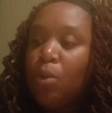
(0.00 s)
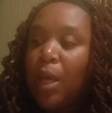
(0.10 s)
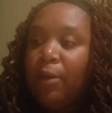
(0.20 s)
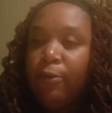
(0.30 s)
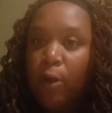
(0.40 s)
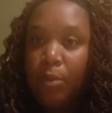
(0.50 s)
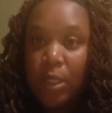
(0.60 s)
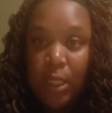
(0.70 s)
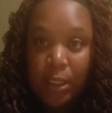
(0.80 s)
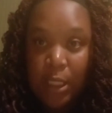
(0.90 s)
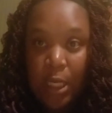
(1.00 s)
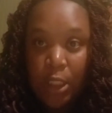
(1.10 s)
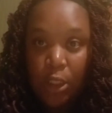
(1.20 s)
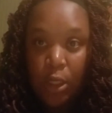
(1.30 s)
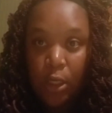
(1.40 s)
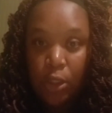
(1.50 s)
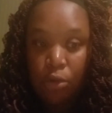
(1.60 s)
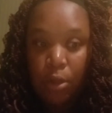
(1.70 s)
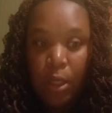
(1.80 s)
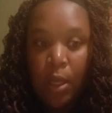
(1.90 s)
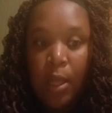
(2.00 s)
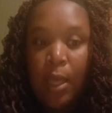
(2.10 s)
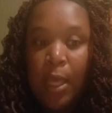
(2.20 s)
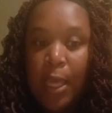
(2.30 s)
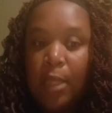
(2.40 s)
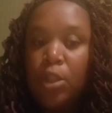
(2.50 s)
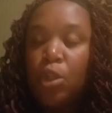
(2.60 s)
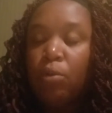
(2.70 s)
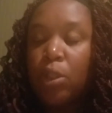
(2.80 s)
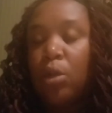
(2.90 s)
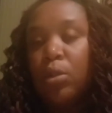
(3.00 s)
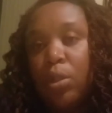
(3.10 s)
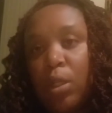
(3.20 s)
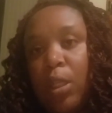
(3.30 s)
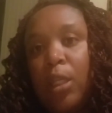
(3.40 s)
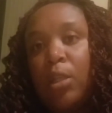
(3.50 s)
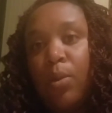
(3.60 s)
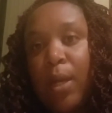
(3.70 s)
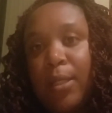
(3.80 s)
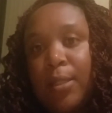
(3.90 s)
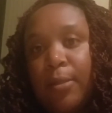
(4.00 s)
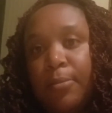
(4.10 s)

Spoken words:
and from your destination country and your return to the U.S.